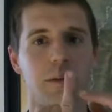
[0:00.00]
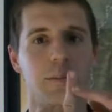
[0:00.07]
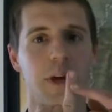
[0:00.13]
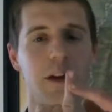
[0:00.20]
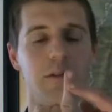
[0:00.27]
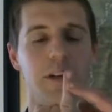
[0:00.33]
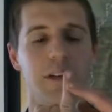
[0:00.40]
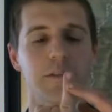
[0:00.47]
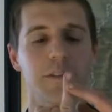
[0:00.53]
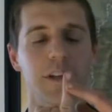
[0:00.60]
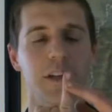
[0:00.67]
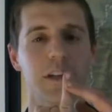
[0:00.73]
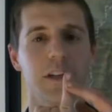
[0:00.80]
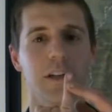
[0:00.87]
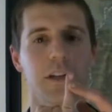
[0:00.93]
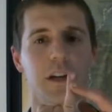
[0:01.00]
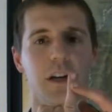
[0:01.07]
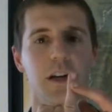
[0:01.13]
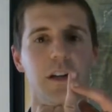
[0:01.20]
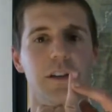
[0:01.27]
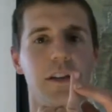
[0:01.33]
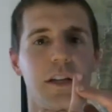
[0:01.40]
my ring finger,
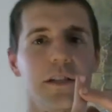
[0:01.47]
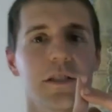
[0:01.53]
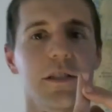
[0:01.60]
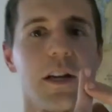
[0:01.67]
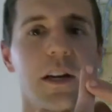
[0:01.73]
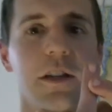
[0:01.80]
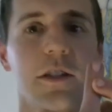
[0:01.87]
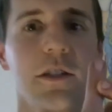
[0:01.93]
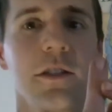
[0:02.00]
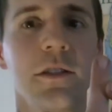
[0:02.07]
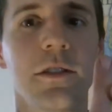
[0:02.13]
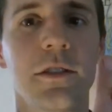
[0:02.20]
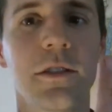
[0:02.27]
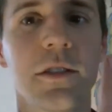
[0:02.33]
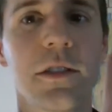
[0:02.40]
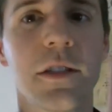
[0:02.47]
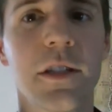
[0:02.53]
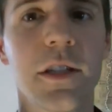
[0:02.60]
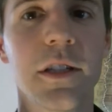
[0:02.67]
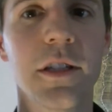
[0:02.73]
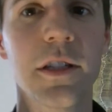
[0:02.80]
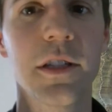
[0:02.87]
on this knuckle.
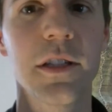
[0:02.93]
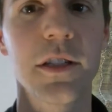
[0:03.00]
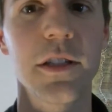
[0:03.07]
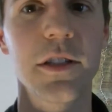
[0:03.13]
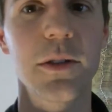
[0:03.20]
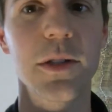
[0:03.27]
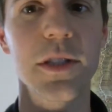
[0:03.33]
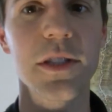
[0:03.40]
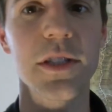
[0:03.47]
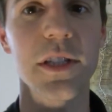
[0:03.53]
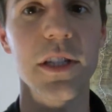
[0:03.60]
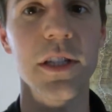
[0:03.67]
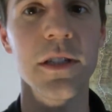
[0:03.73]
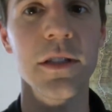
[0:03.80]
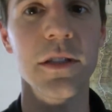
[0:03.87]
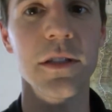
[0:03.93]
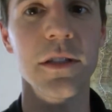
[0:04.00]
You can see.